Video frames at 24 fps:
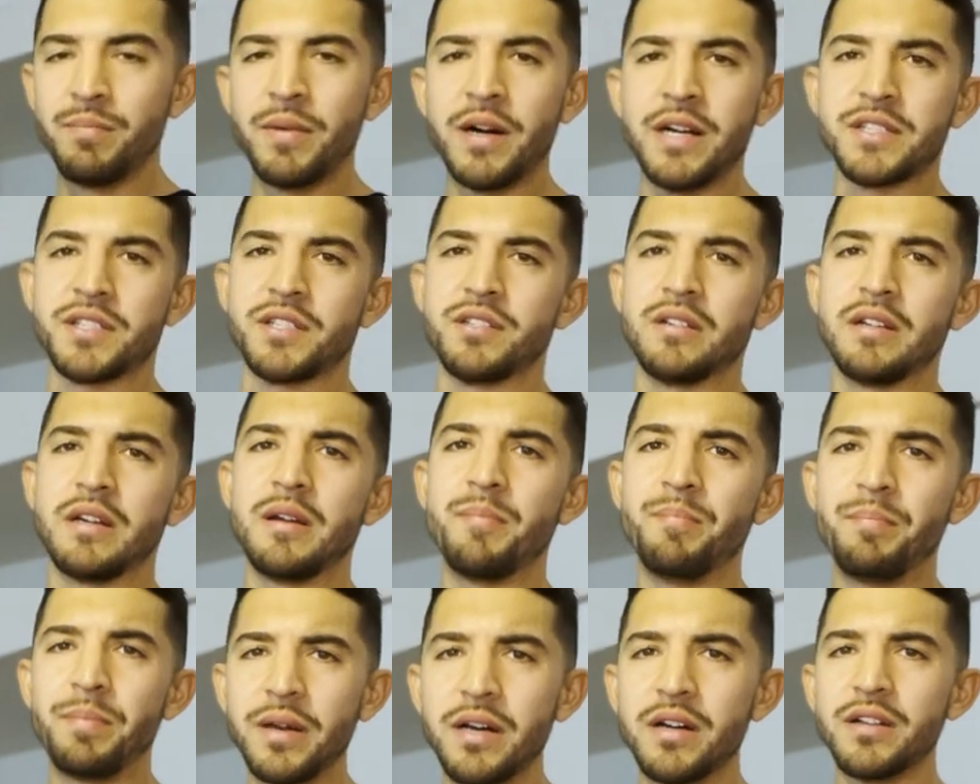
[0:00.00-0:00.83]
muscle
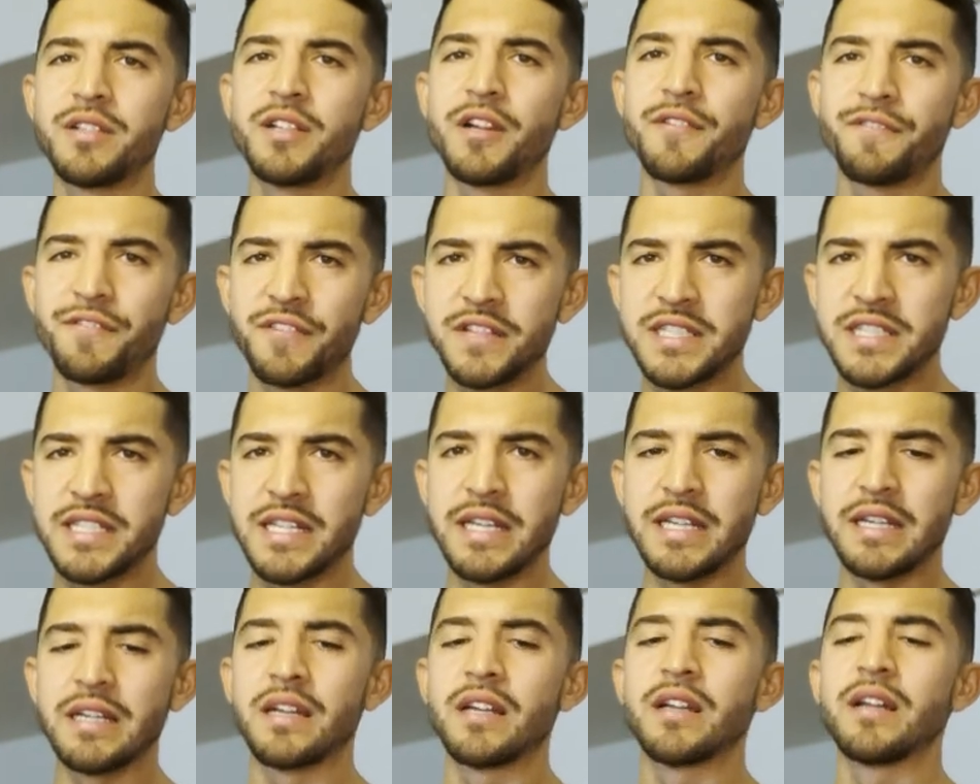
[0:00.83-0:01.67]
and build your
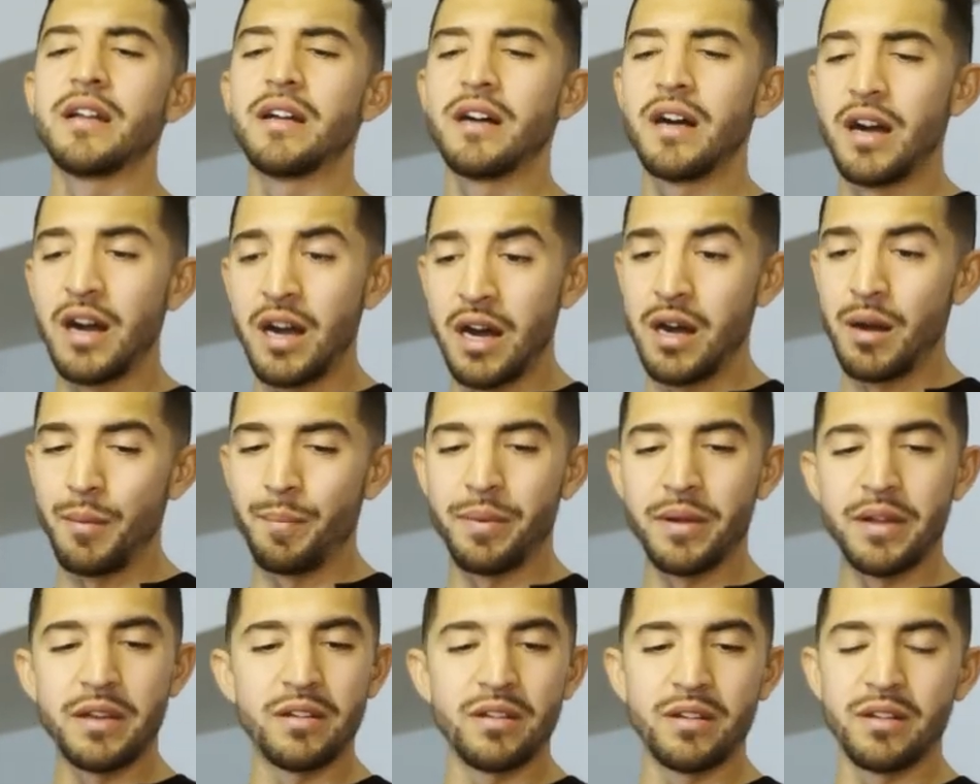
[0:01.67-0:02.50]
physique up
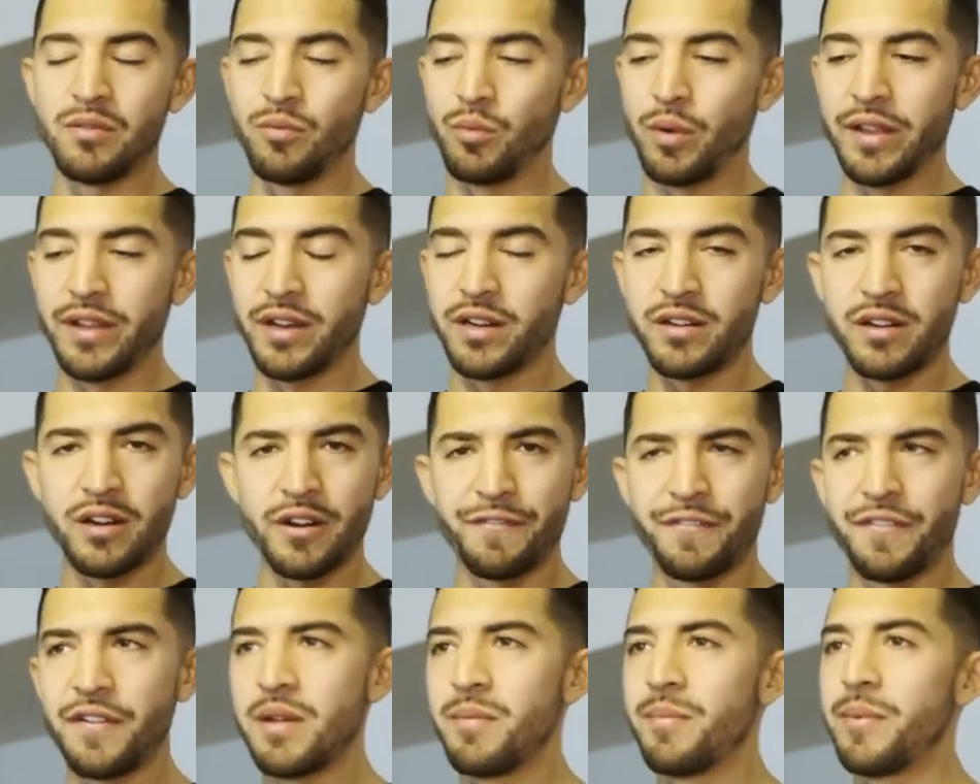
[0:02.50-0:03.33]
and whether
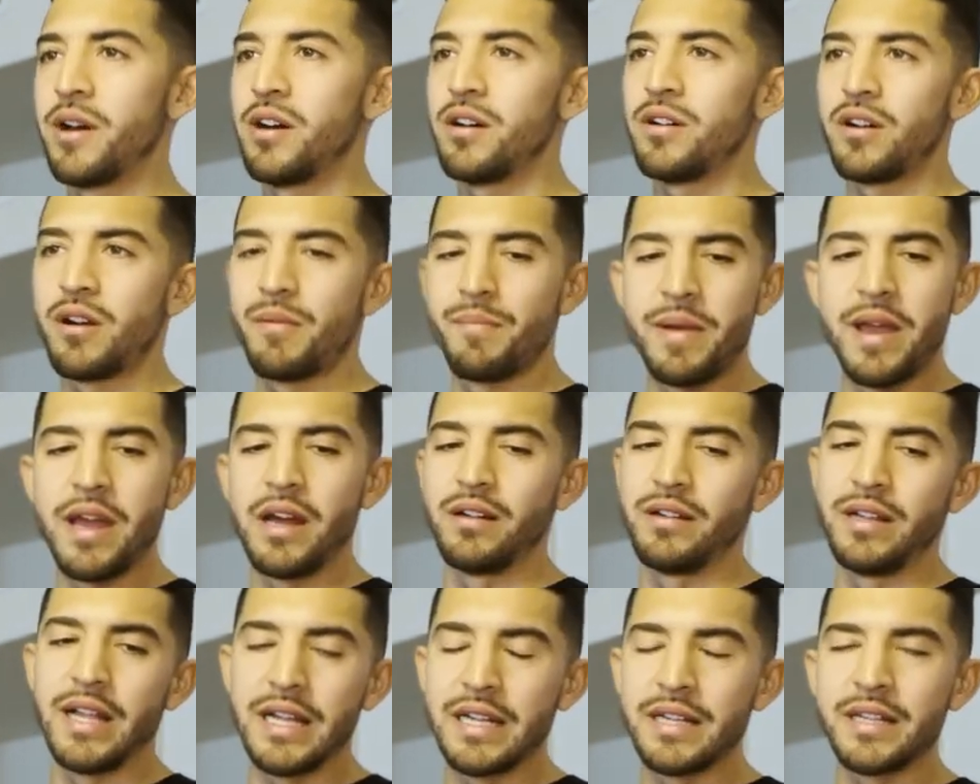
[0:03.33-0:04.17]
you're a female or
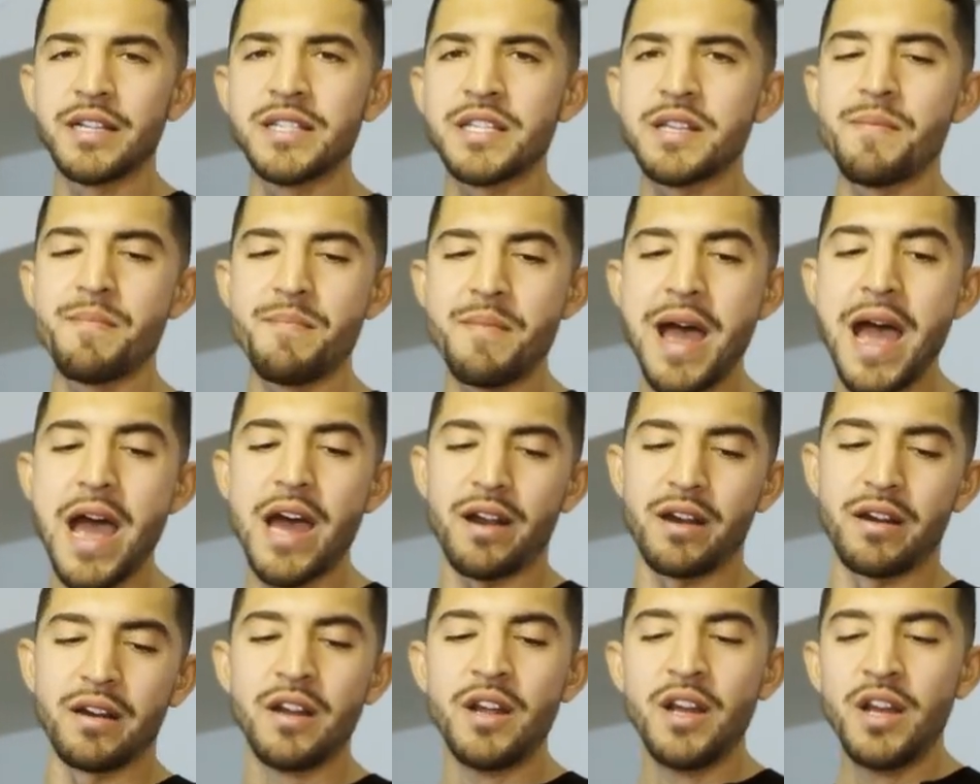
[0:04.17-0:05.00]
male, like it doesn't
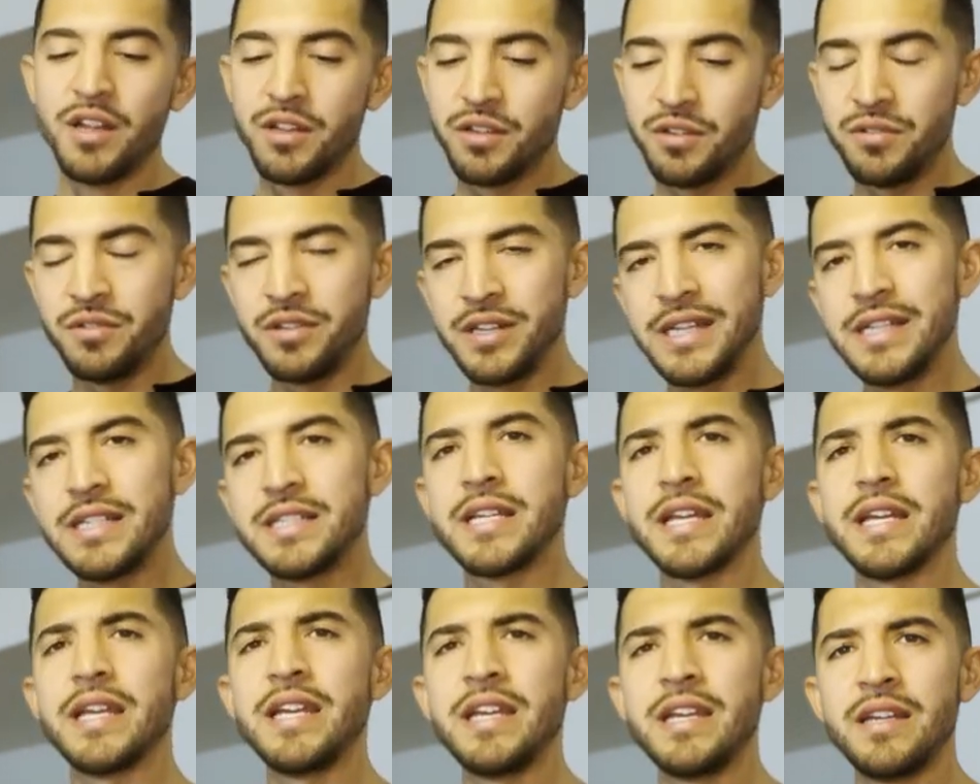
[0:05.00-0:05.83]
matter. You need
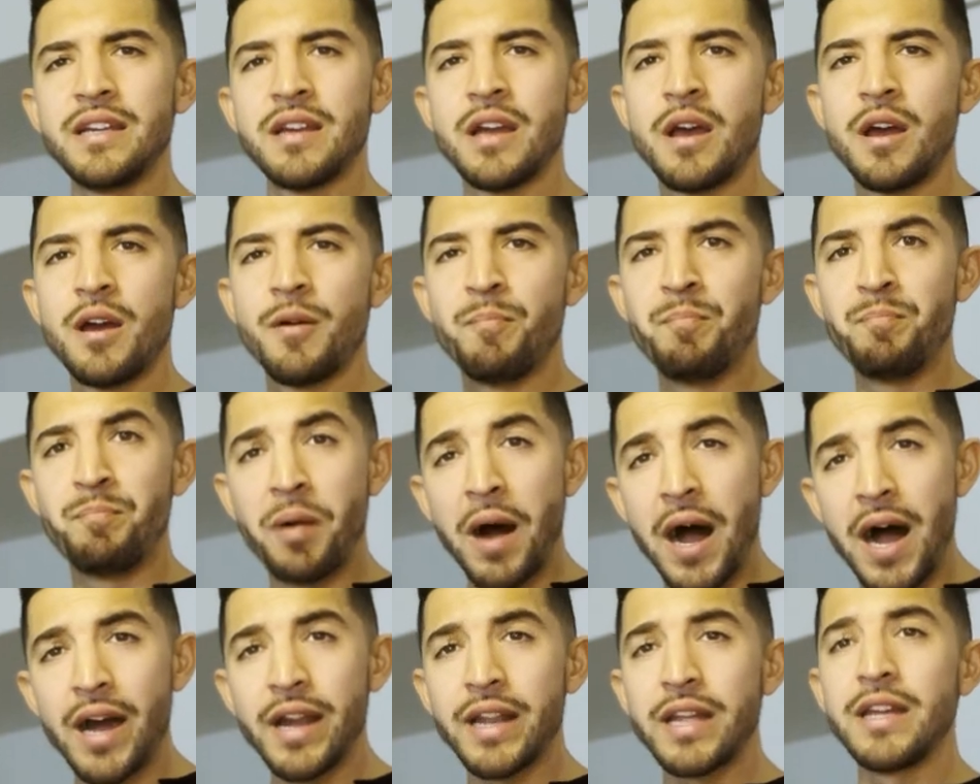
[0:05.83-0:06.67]
to eat
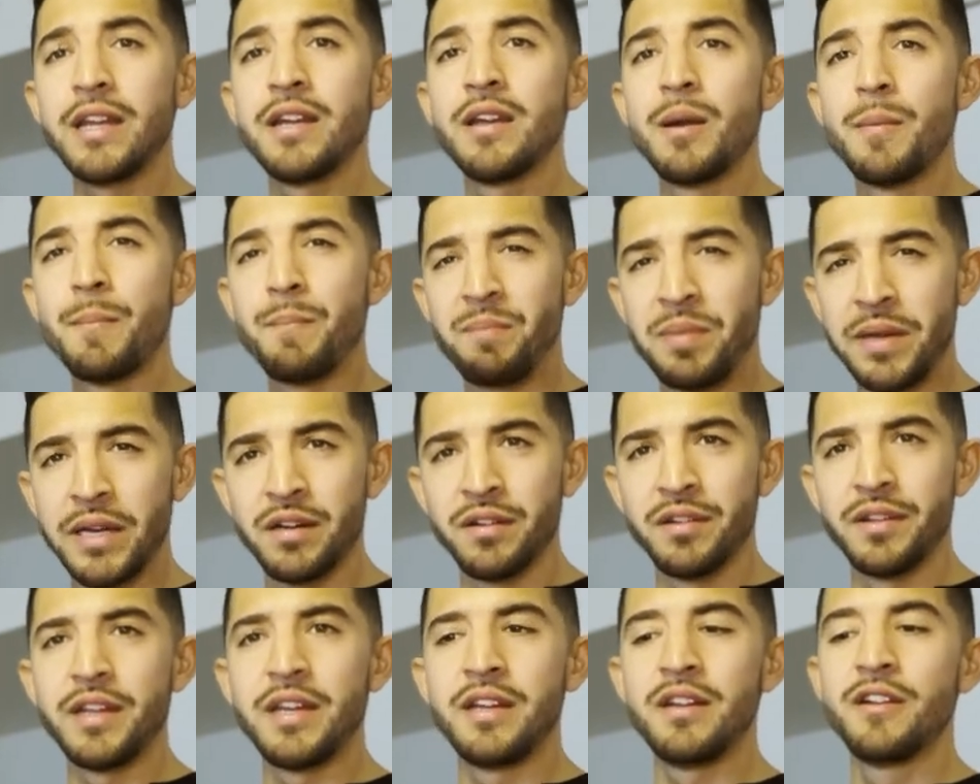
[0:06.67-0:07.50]

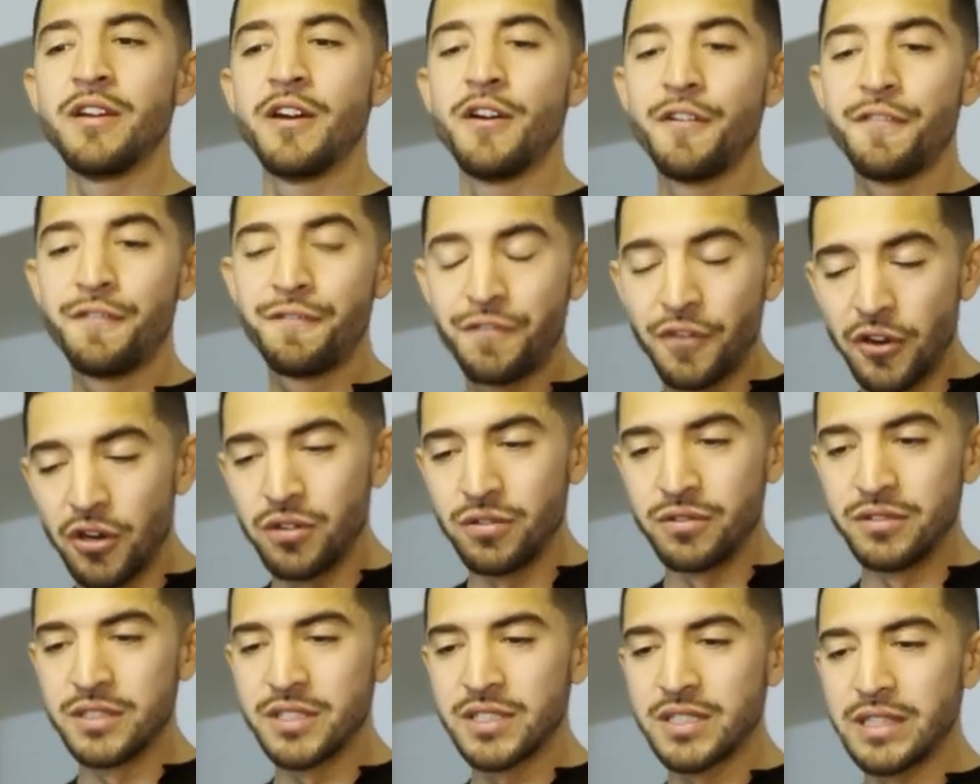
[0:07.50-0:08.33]
bodybuilding
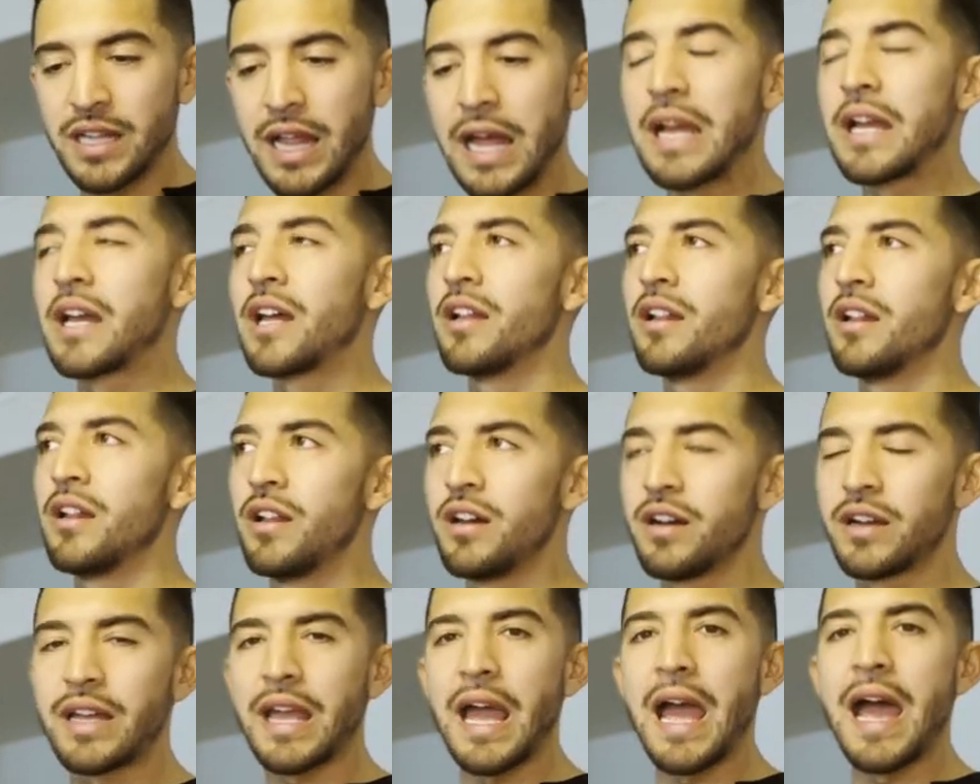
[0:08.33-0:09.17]
foods. Like,
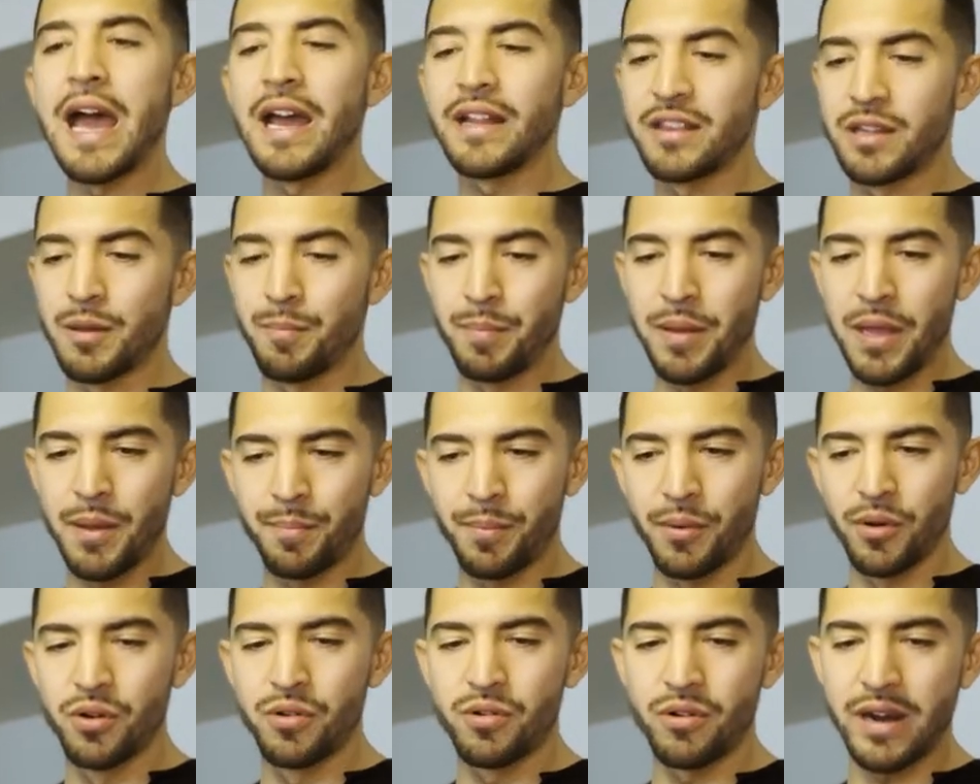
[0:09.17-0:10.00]
look at the
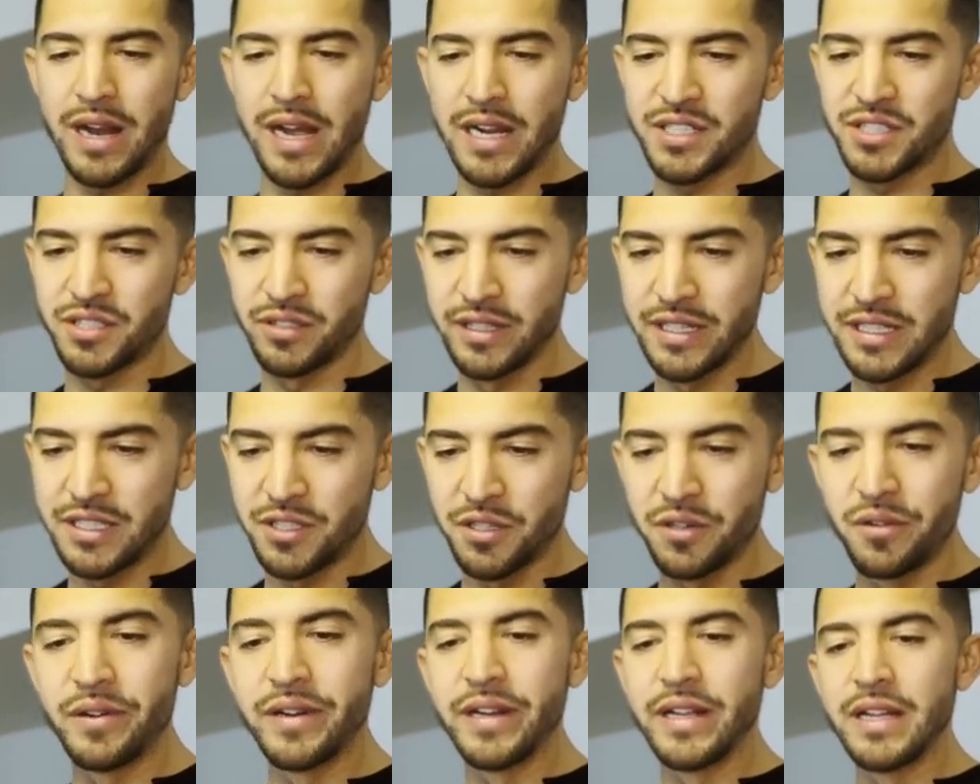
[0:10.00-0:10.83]
people who are actually
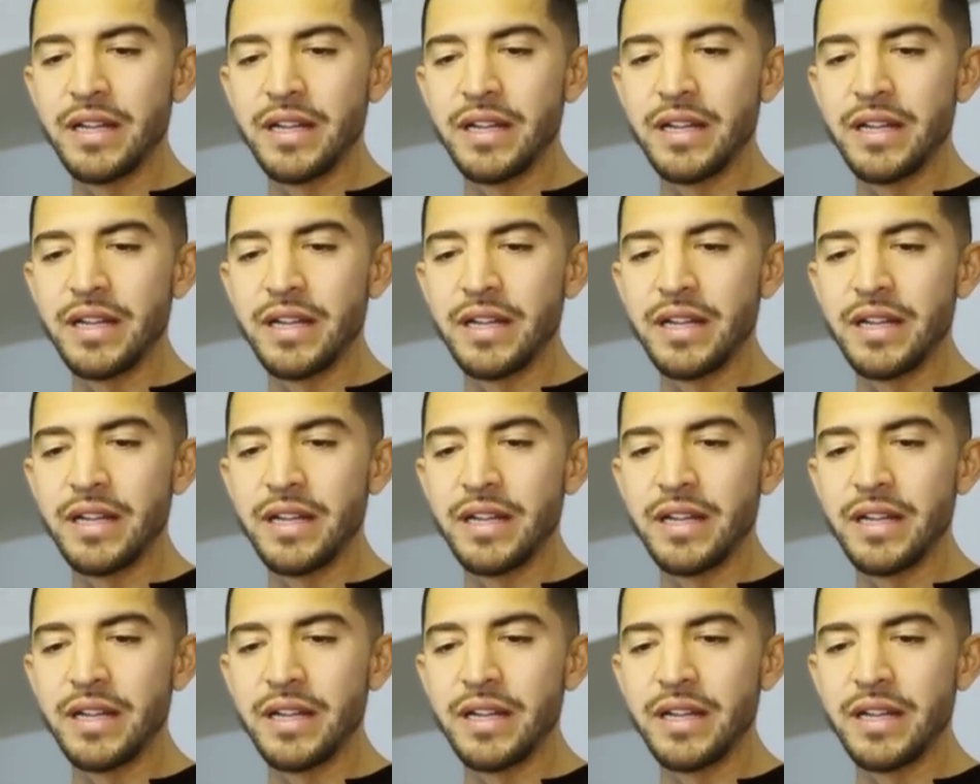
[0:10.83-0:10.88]
doing